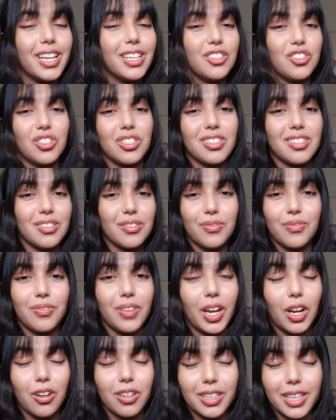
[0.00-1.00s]
Just
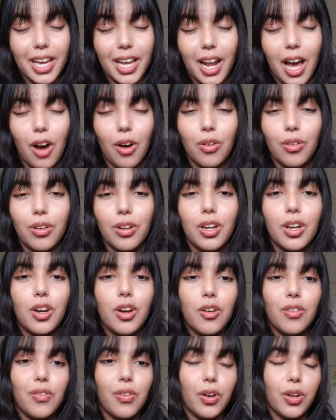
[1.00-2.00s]
figure that out
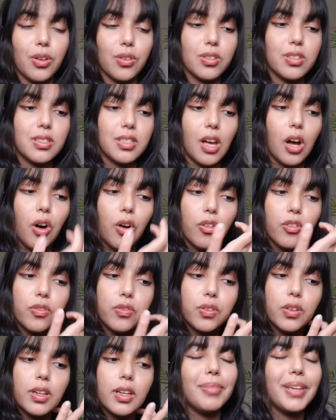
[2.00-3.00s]
for
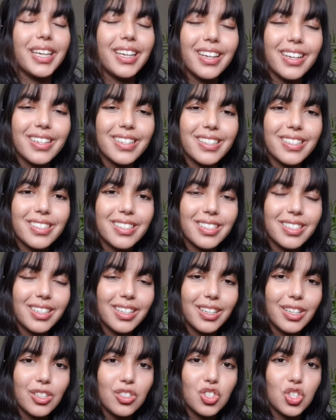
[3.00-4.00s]
yourself because
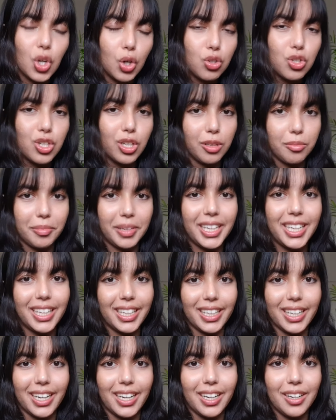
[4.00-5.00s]
social
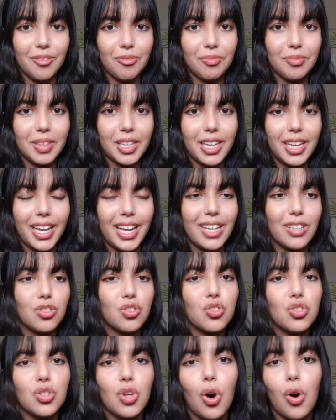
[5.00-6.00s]
media is
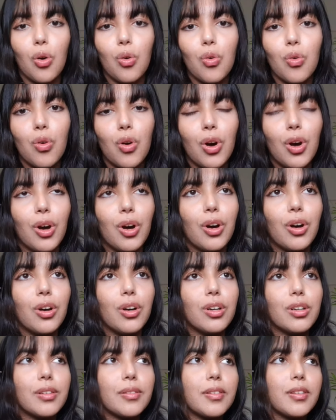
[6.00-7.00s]
so
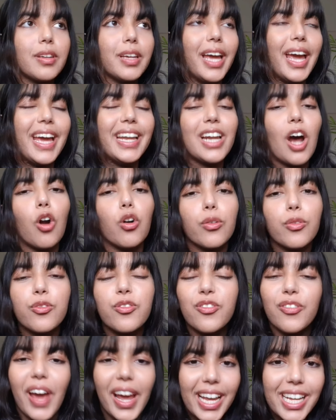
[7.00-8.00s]
in our
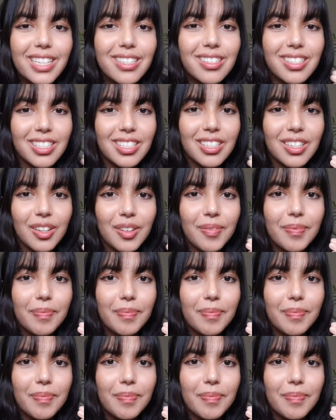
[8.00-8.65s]
face